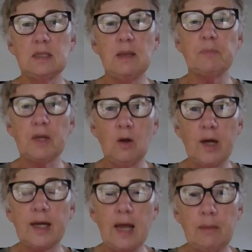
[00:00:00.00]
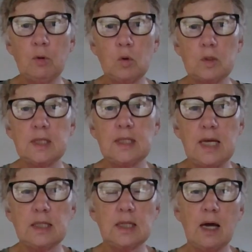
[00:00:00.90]
something like a neighbourhood
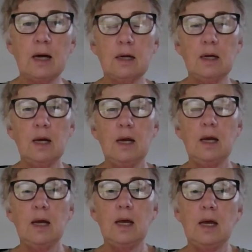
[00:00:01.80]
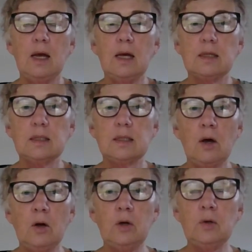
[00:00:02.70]
centre.
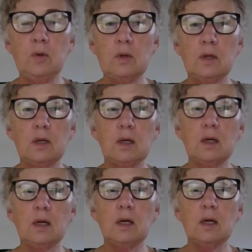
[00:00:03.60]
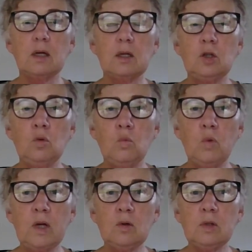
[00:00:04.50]
So you
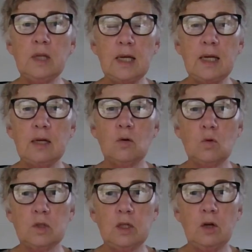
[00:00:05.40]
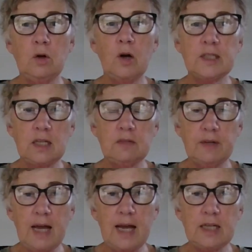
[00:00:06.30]
will need also
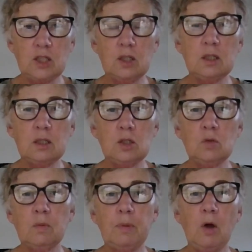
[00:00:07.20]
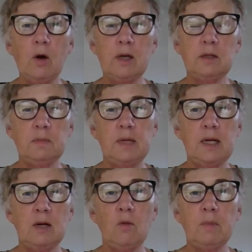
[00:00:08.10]
identification to apply to be
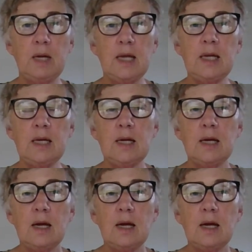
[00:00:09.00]
a nominee,